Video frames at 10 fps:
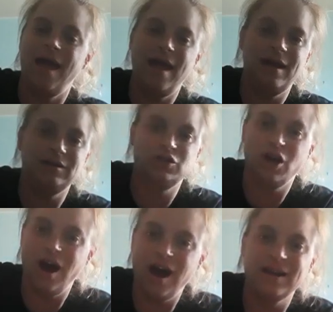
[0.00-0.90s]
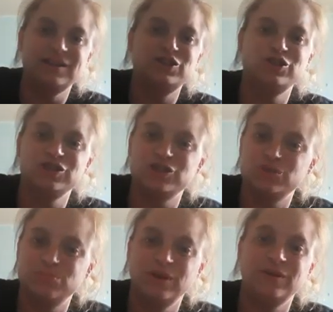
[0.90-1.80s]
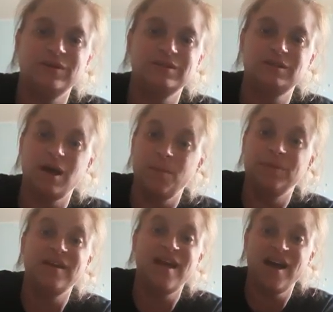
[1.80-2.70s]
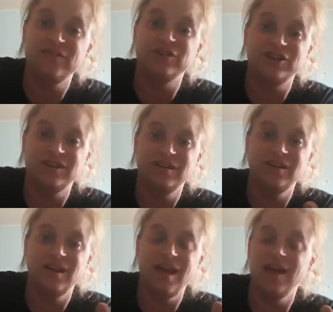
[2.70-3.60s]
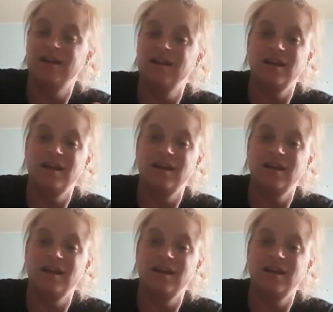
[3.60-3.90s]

and talking to the spirits up in heaven. And